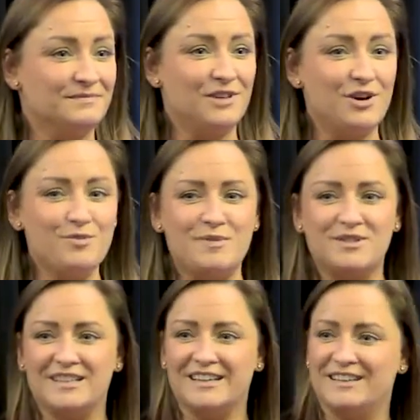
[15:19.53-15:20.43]

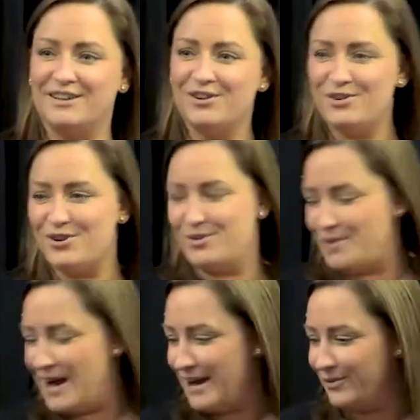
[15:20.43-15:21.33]
Nobody. Oh,
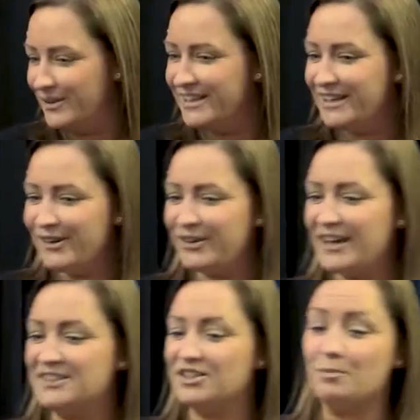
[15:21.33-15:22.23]
wow.
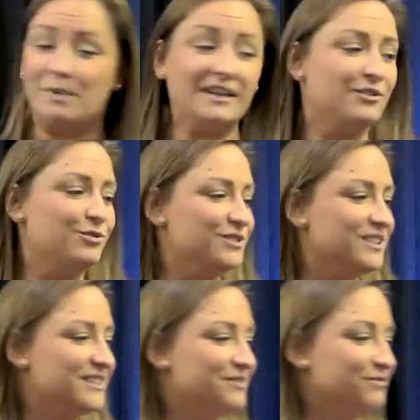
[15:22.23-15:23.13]
Okay, so banning
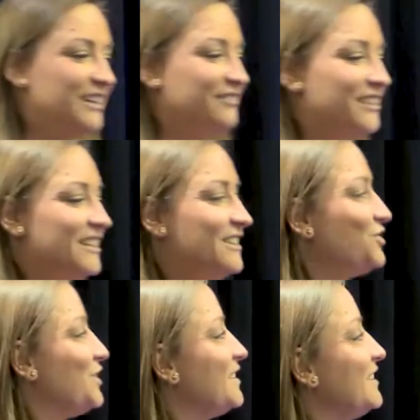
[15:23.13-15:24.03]
orders. Really, really
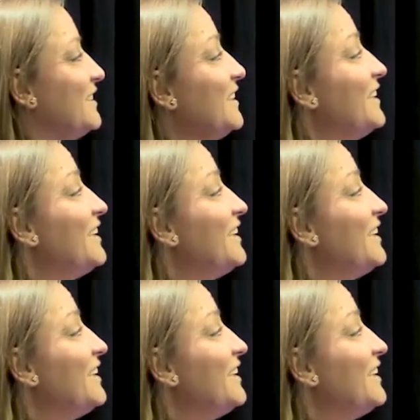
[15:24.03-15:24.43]
interesting.